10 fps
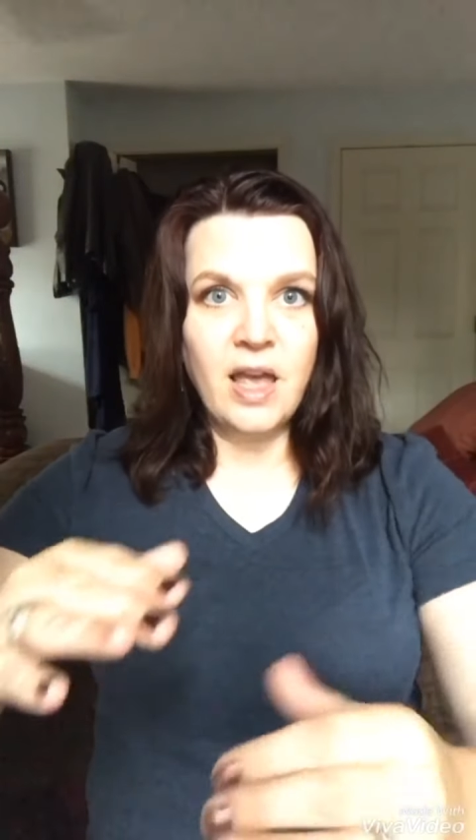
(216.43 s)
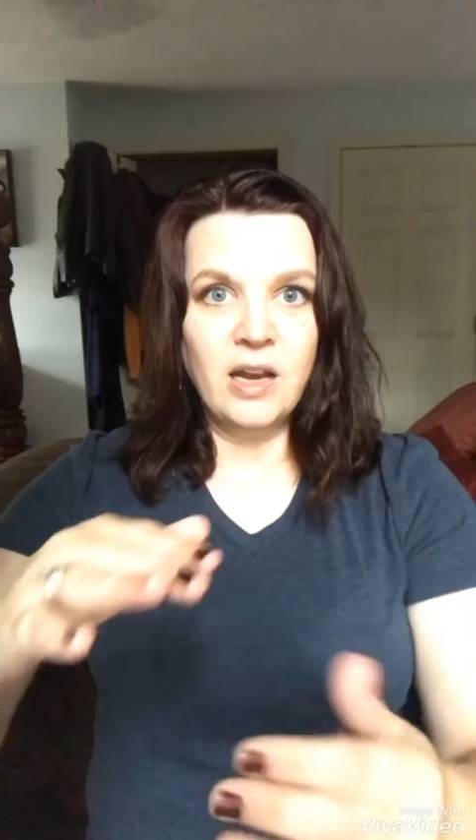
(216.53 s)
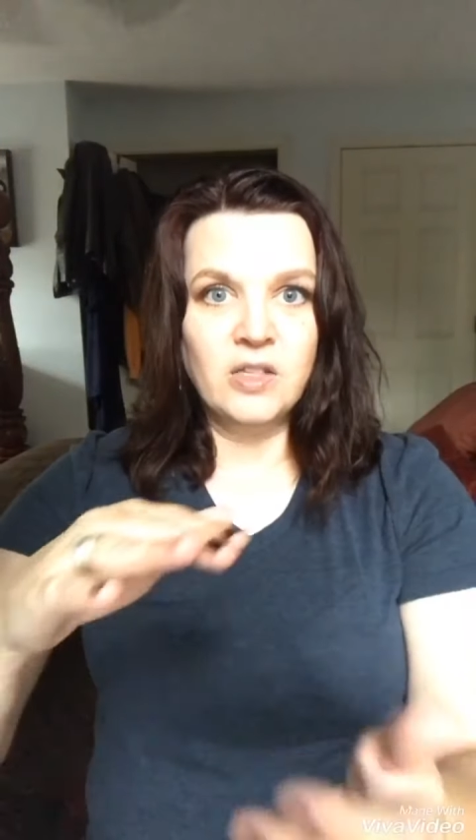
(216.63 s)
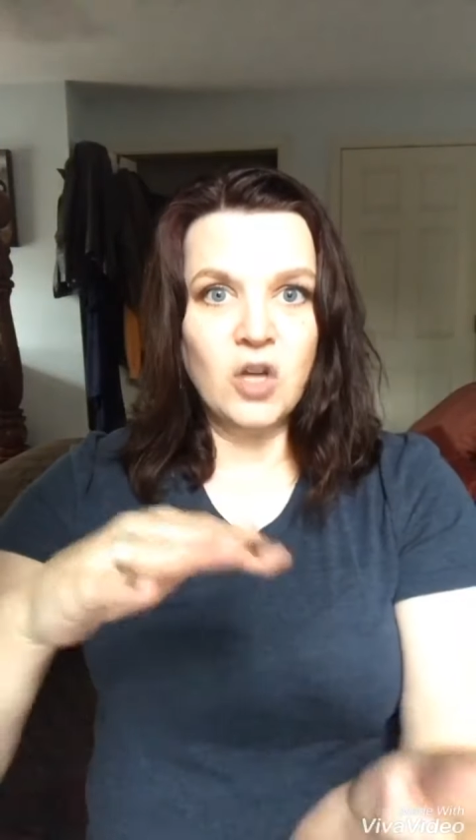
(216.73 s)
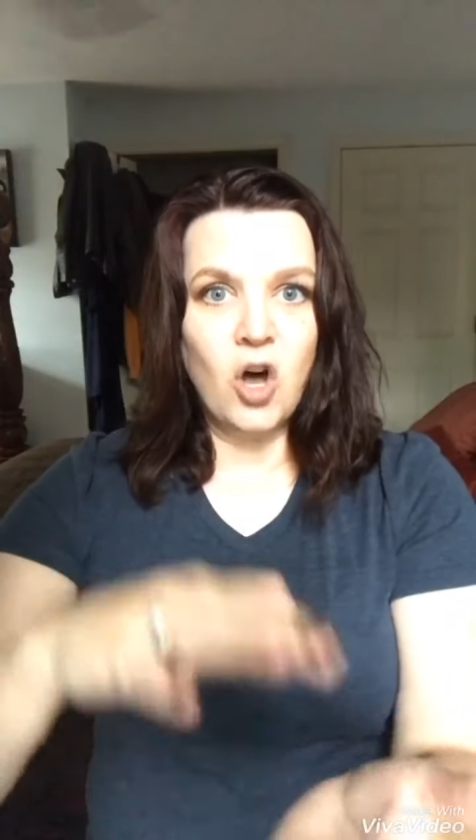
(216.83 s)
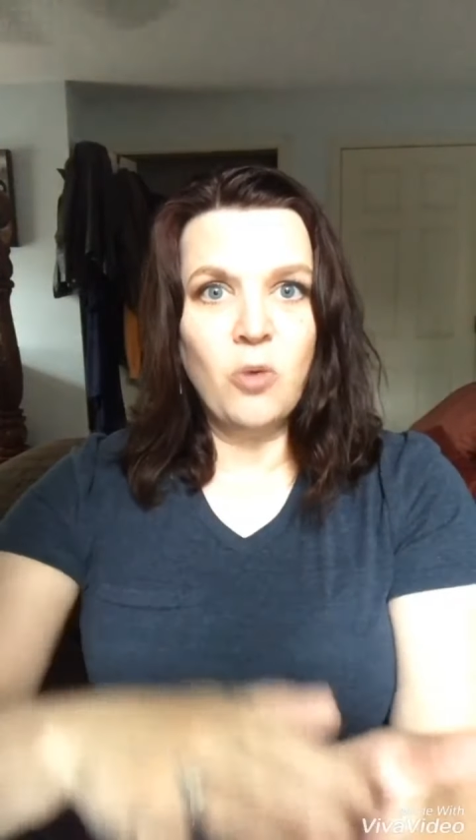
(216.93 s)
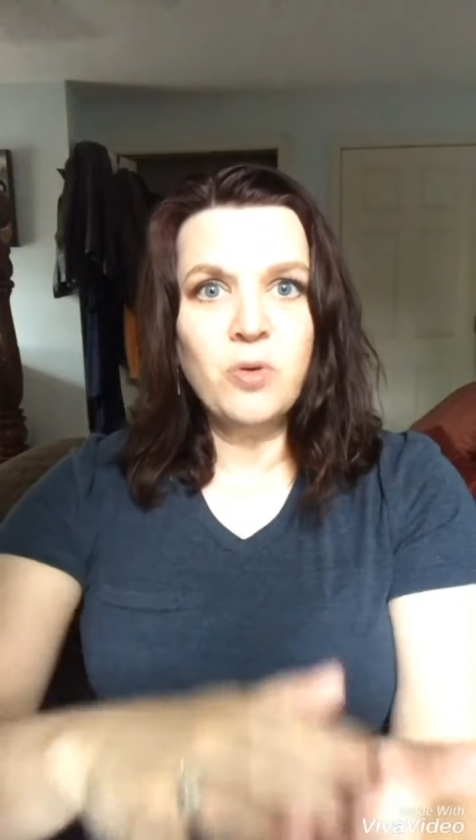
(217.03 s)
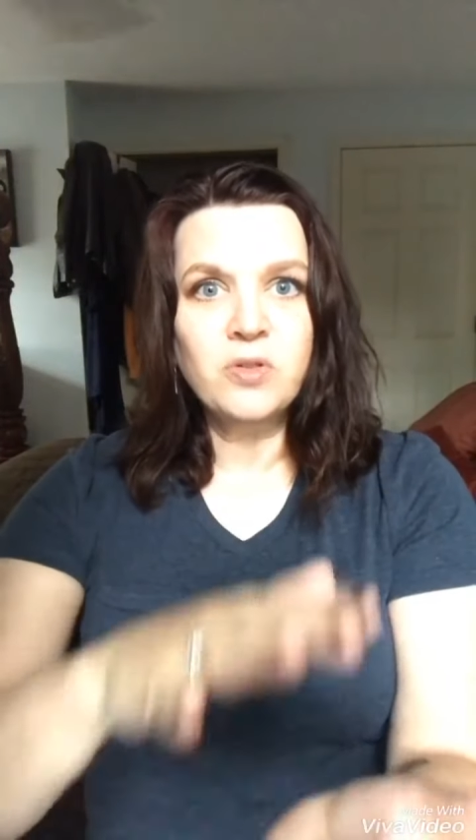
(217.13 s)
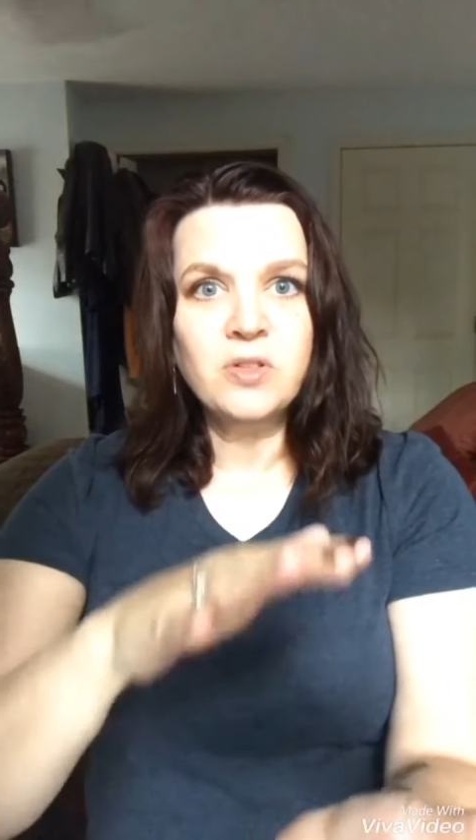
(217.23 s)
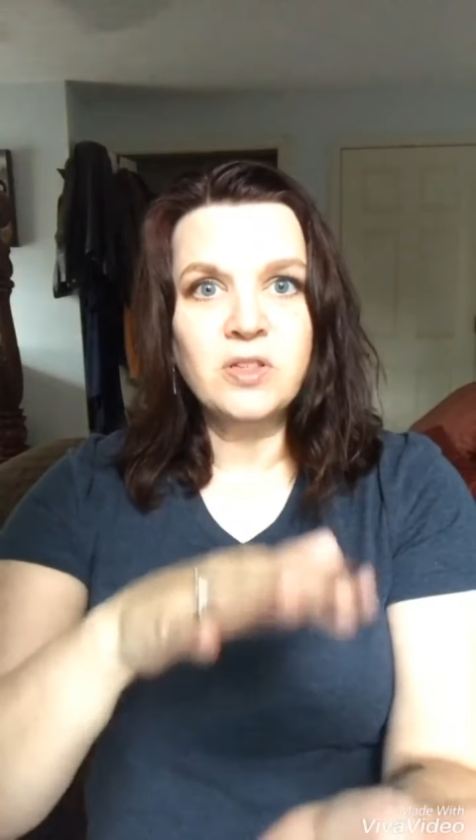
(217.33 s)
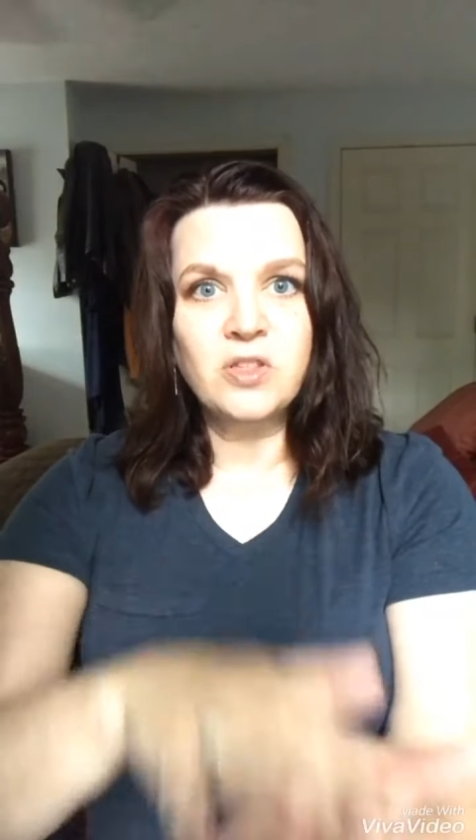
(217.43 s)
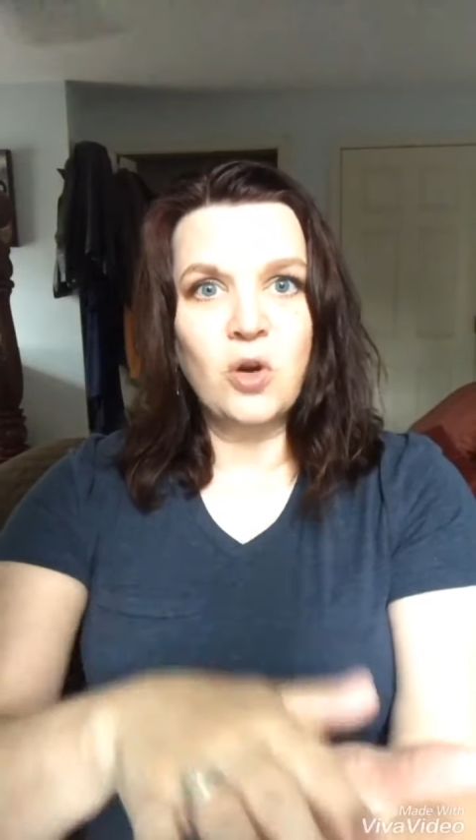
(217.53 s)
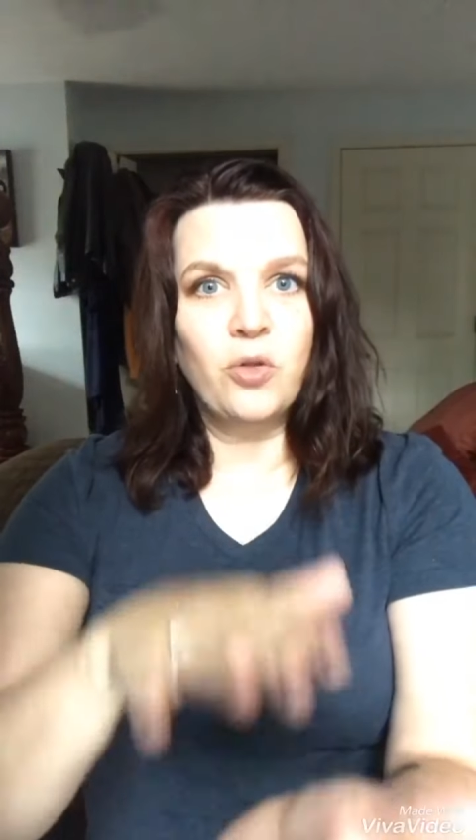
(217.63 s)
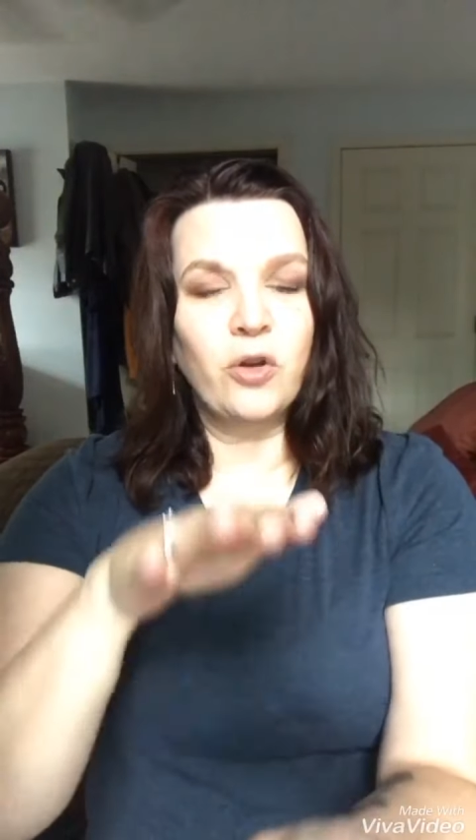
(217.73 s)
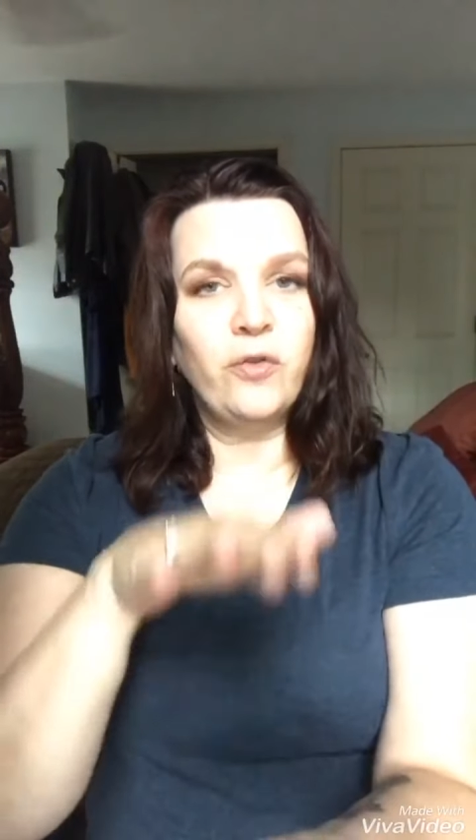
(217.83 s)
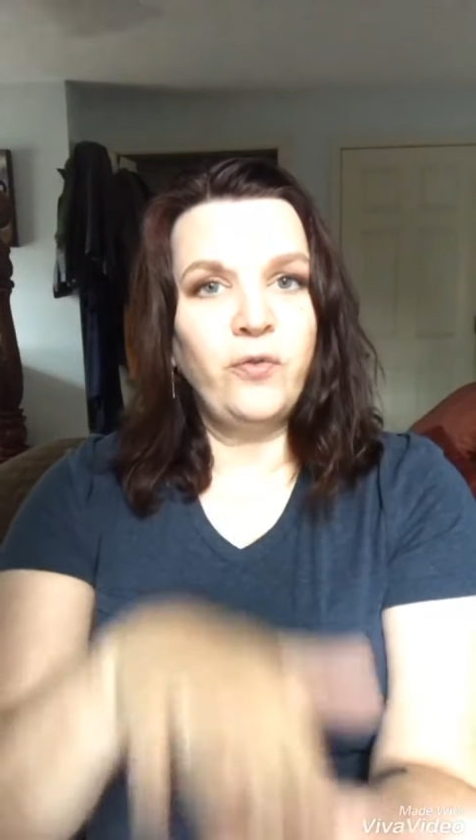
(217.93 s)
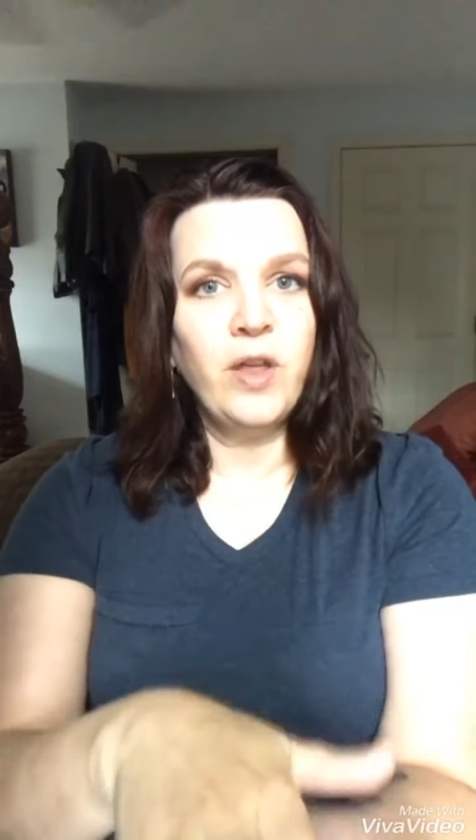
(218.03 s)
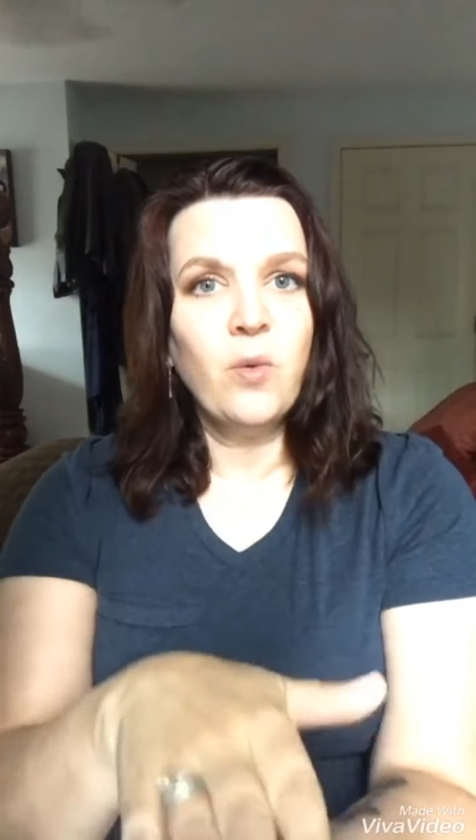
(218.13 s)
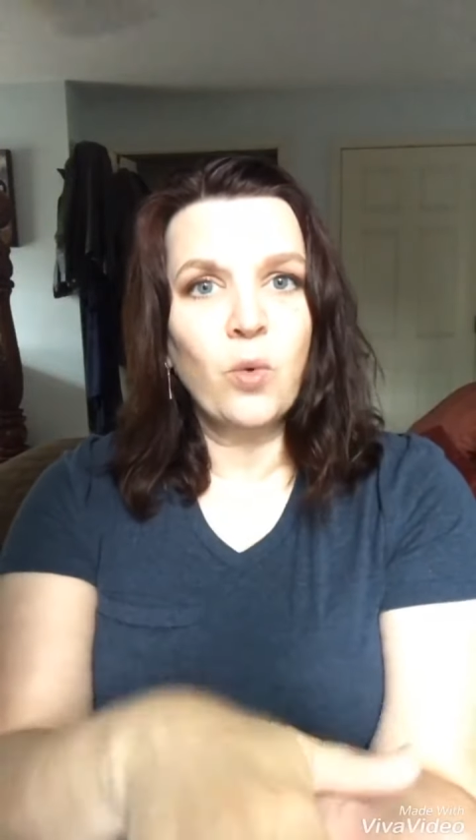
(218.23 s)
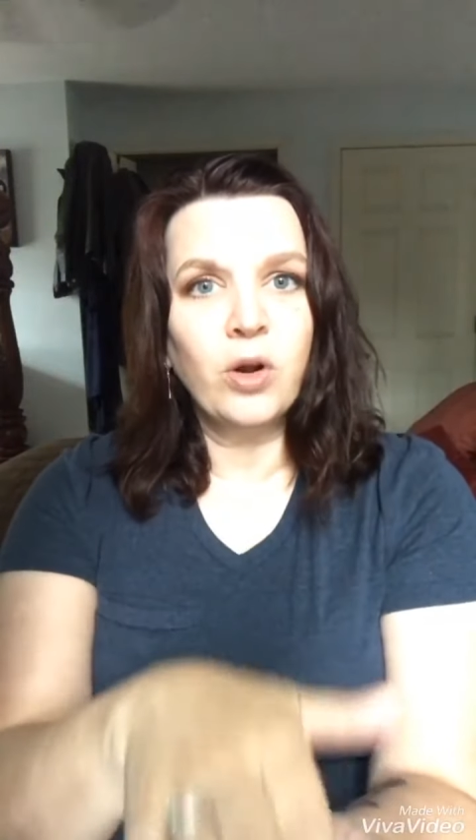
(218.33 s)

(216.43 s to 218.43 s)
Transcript: And it's almost as though their feet